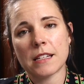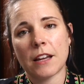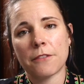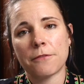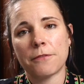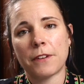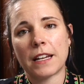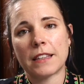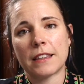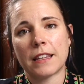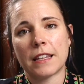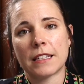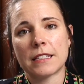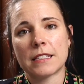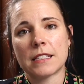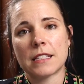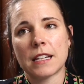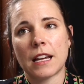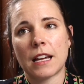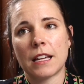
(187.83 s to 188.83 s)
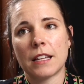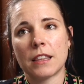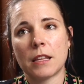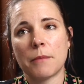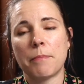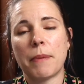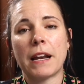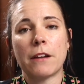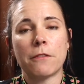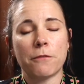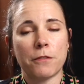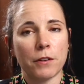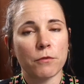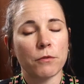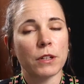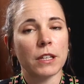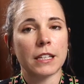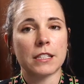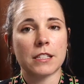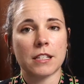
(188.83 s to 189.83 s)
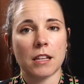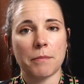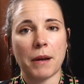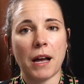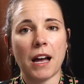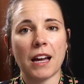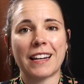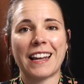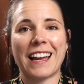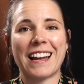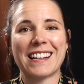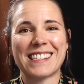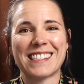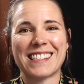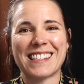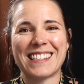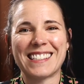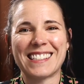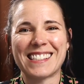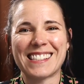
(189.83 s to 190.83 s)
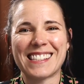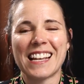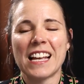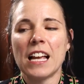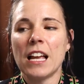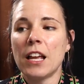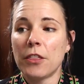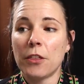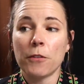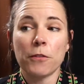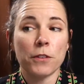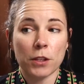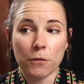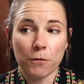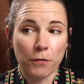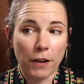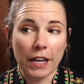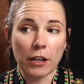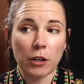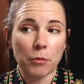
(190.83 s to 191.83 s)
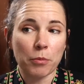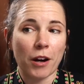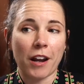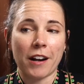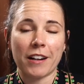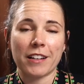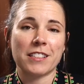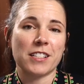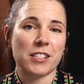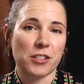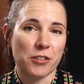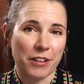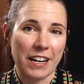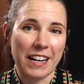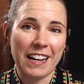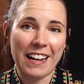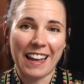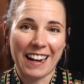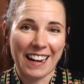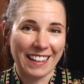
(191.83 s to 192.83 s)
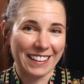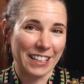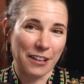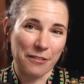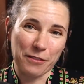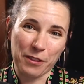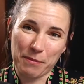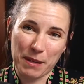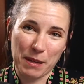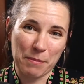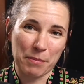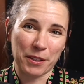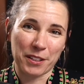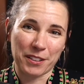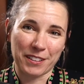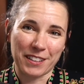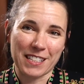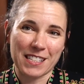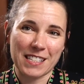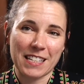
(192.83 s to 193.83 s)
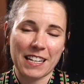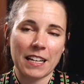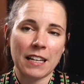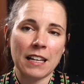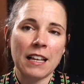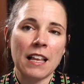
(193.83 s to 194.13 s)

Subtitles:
I find that the benefit really to the podcast is the final product is great, and I love that people are listening.